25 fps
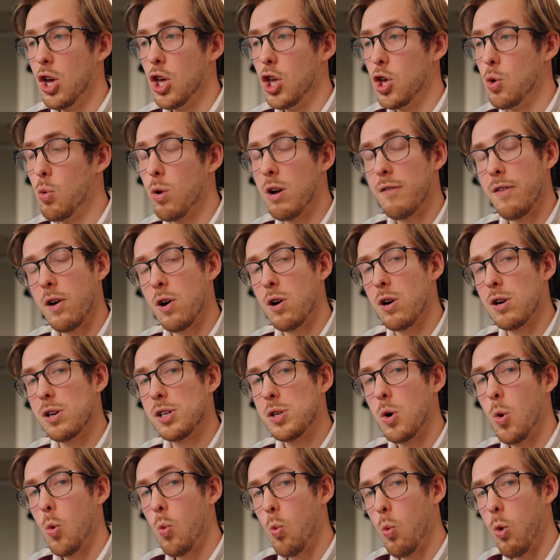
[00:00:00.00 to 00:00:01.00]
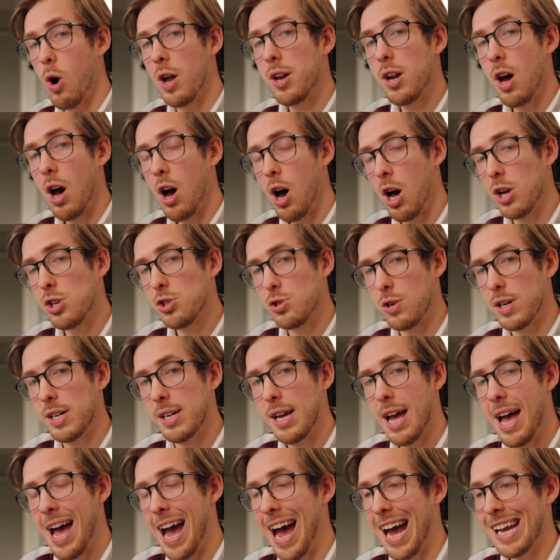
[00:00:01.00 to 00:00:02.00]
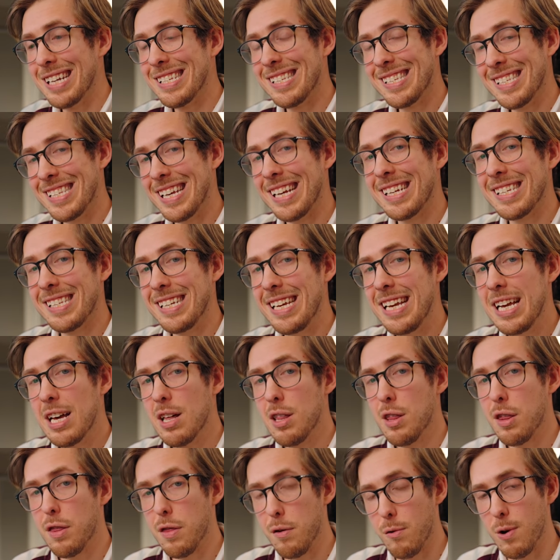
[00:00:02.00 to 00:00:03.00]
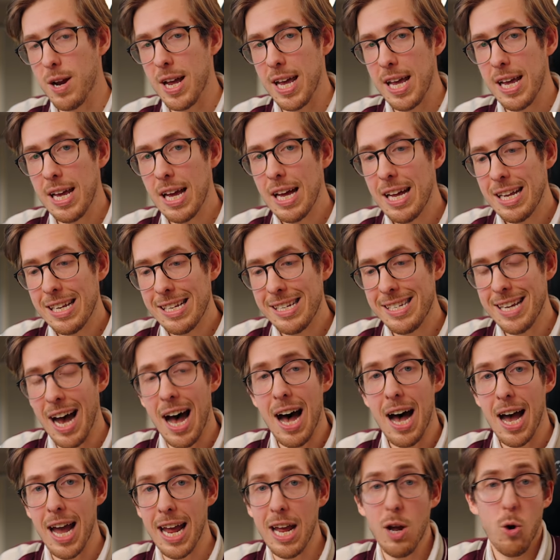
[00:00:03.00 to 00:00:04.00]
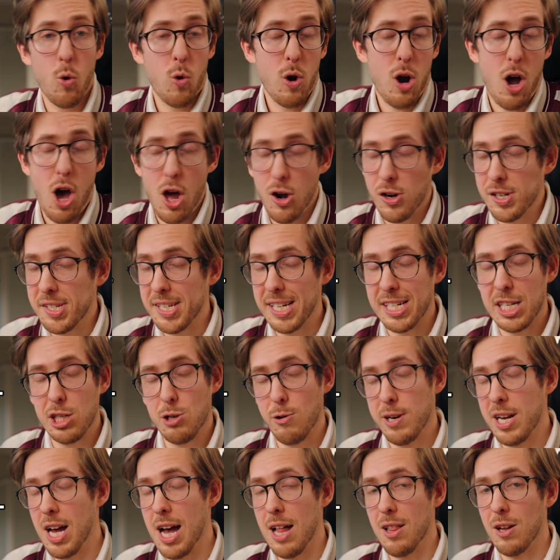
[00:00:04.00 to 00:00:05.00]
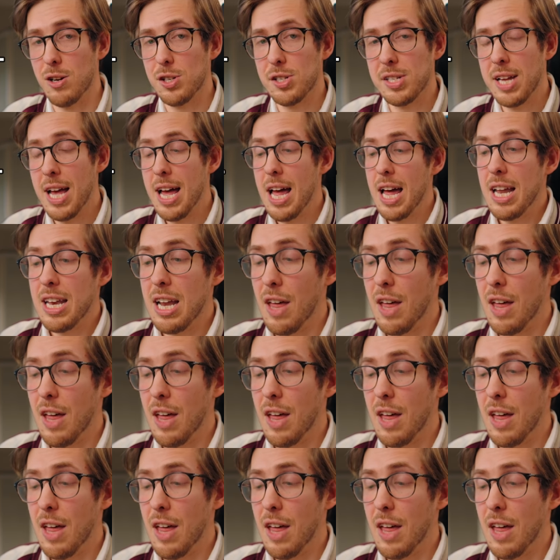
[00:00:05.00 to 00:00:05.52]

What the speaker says: you would have earned 163 DAI, or $163.